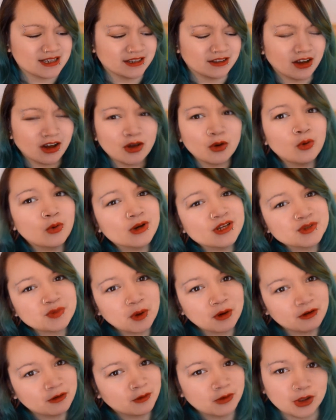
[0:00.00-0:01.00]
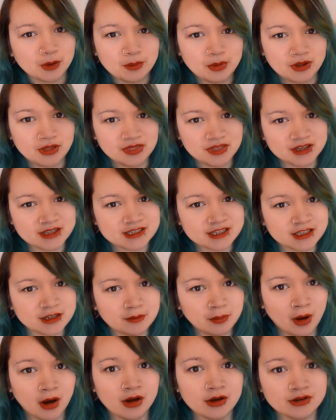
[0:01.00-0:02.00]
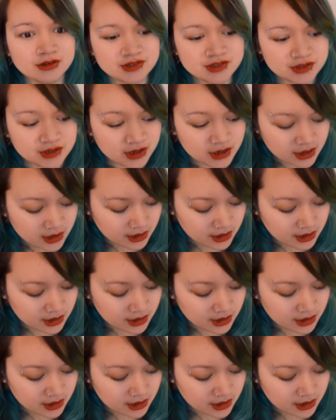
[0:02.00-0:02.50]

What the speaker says: And I always worry when I put things in the post,